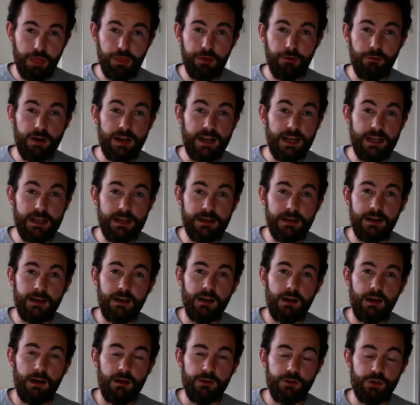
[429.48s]
3,
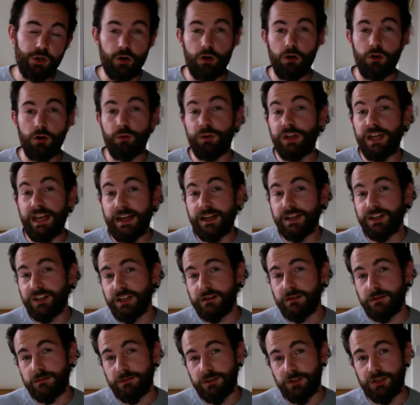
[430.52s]
your
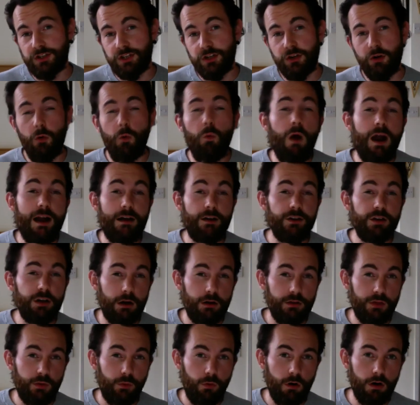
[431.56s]
location, just to know where you
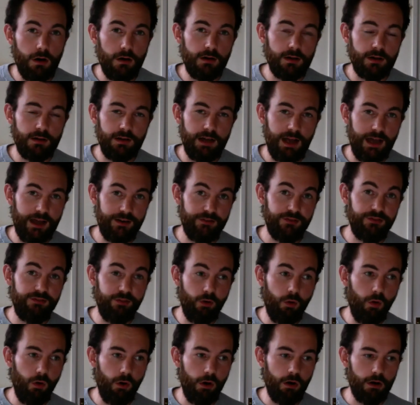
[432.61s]
are in the world, and
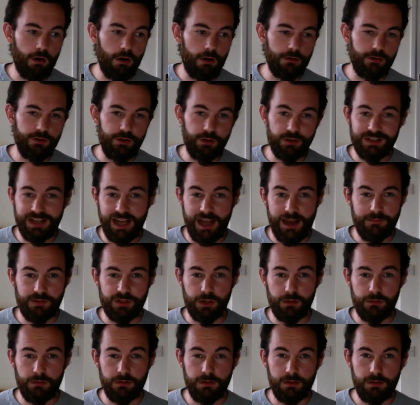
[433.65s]
4, your time
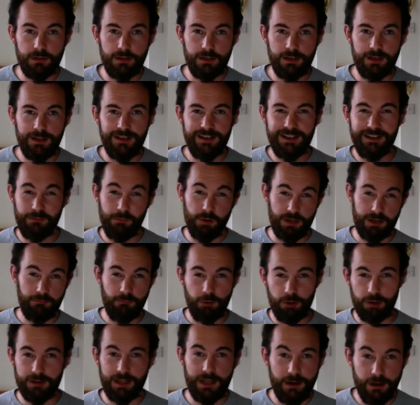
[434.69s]
zone. We can
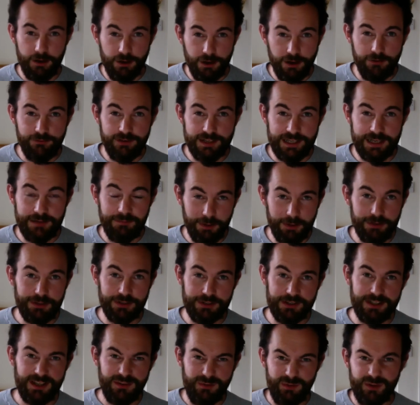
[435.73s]
work that out, obviously, but
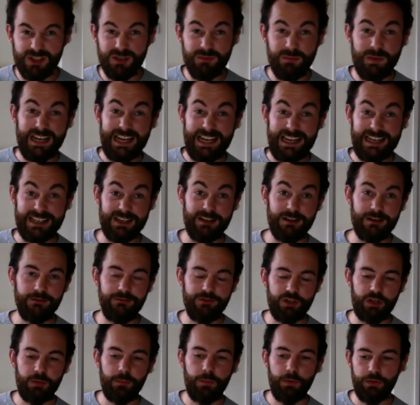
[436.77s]
just it would just be easier if
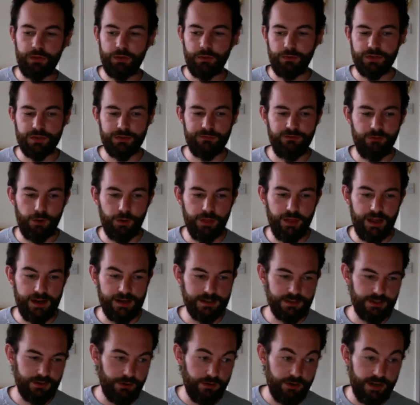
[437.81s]
you could put those 4
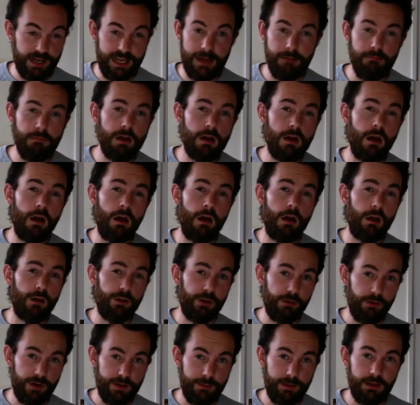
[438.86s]
things. So your name,
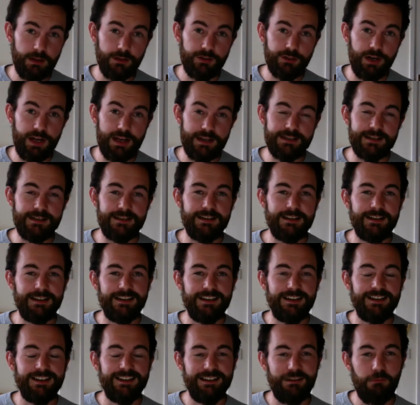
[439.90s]
your email address,
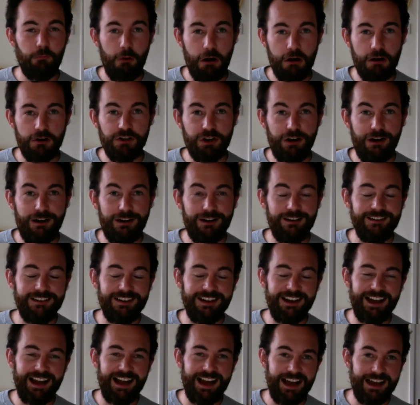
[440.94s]
where you
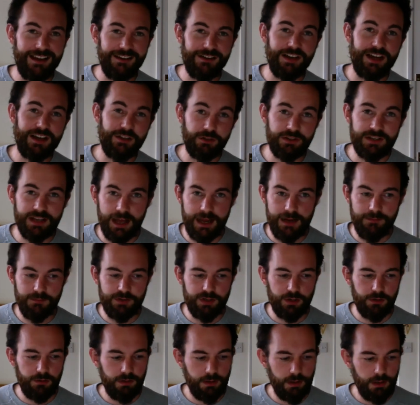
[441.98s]
are, and your time
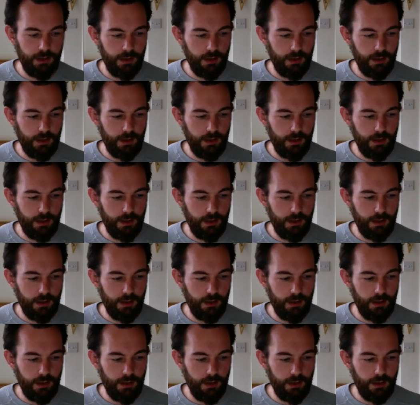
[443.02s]
zone.